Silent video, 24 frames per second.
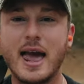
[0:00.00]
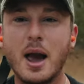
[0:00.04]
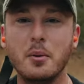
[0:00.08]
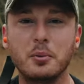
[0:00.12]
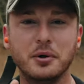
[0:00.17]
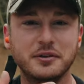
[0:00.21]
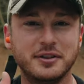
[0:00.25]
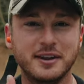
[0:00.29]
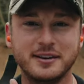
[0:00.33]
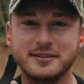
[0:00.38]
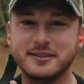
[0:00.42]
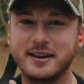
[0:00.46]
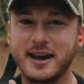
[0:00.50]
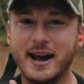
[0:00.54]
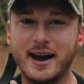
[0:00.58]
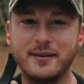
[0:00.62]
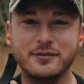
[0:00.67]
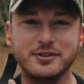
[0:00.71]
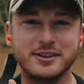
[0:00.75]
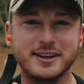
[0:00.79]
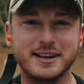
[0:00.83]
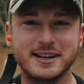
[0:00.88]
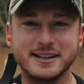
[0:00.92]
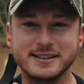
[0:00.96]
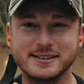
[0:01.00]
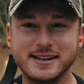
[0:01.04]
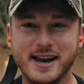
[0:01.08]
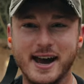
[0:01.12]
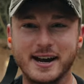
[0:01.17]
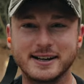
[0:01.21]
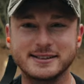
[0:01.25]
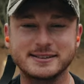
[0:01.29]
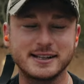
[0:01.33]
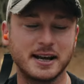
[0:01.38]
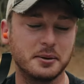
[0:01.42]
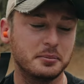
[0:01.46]
And with this, I have the
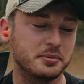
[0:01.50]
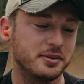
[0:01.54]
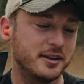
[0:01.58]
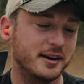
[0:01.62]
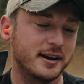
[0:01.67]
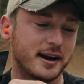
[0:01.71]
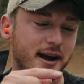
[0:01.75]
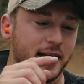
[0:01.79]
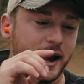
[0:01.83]
exact same thing.